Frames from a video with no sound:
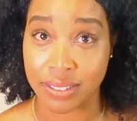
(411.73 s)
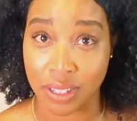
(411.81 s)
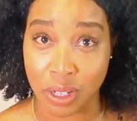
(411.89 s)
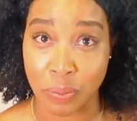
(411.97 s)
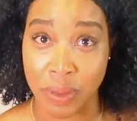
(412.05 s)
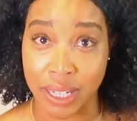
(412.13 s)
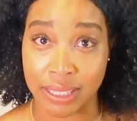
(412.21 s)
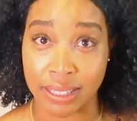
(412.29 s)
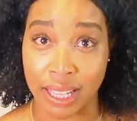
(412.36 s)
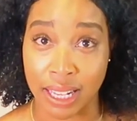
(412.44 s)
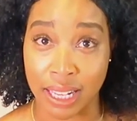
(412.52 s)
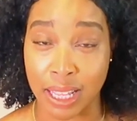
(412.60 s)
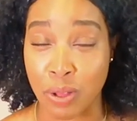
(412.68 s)
started
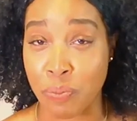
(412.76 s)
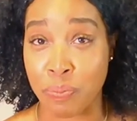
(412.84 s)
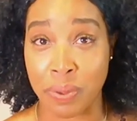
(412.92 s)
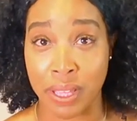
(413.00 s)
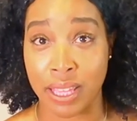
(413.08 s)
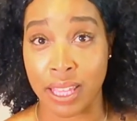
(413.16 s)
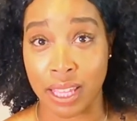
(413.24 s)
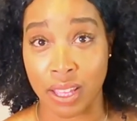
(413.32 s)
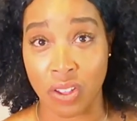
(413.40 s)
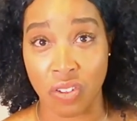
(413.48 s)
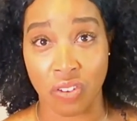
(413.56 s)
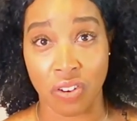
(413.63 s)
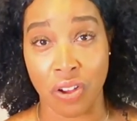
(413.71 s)
meditating, a
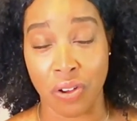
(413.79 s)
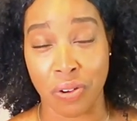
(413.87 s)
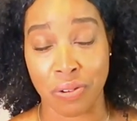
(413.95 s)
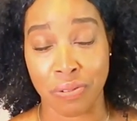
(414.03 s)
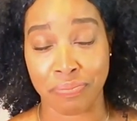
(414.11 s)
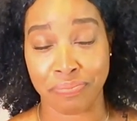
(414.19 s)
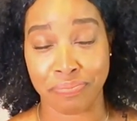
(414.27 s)
big, you know,